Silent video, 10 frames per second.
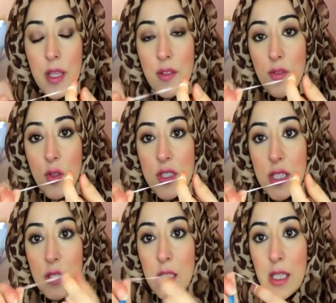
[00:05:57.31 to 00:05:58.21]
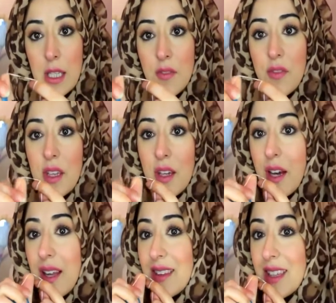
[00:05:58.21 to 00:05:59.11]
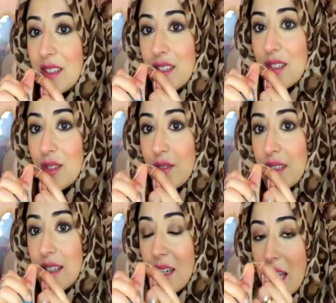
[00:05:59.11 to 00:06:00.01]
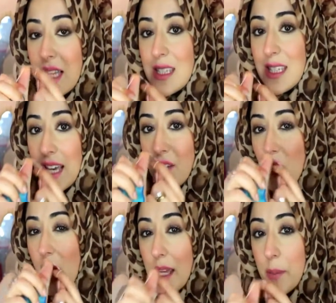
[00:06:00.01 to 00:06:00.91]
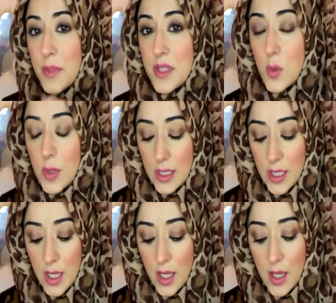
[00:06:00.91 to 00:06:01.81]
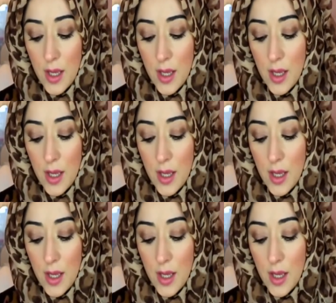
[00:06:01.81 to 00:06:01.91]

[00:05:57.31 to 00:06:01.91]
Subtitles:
the floss in either finger and then just use it to get right in between